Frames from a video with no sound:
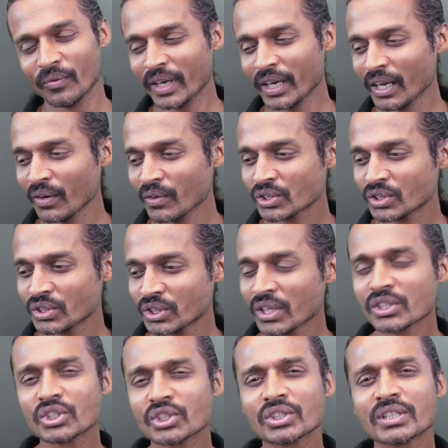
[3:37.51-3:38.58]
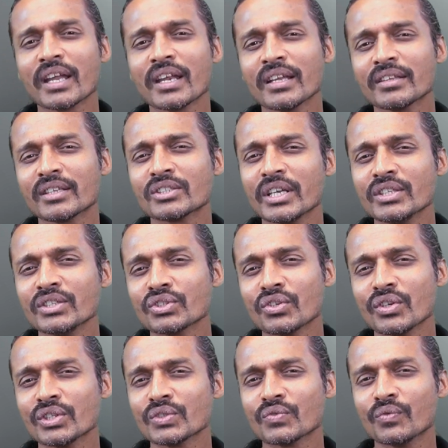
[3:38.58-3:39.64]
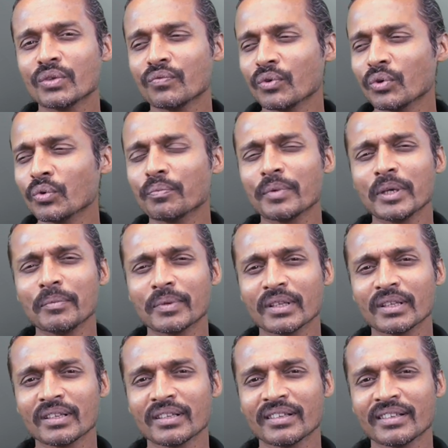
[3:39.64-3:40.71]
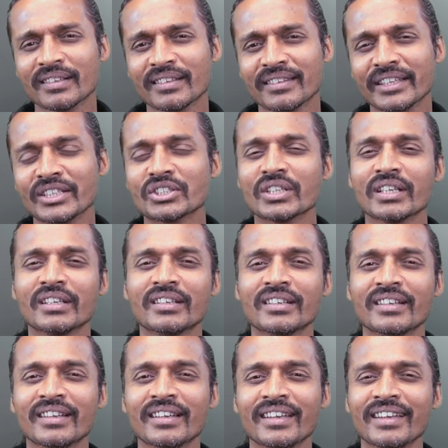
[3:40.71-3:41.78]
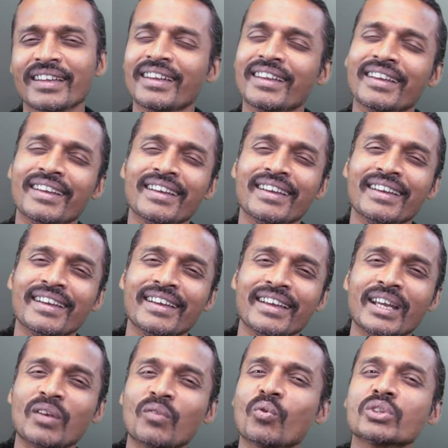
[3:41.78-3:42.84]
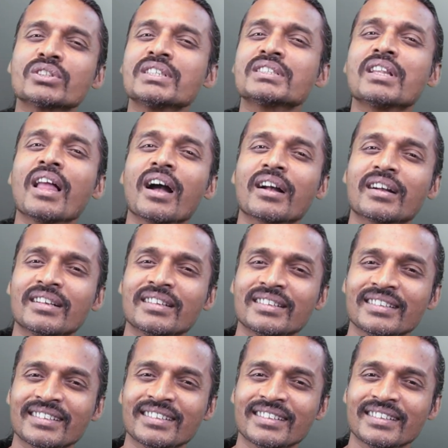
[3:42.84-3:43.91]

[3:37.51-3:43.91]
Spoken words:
when I was just sharing this incidents with few people, they said it was his luck.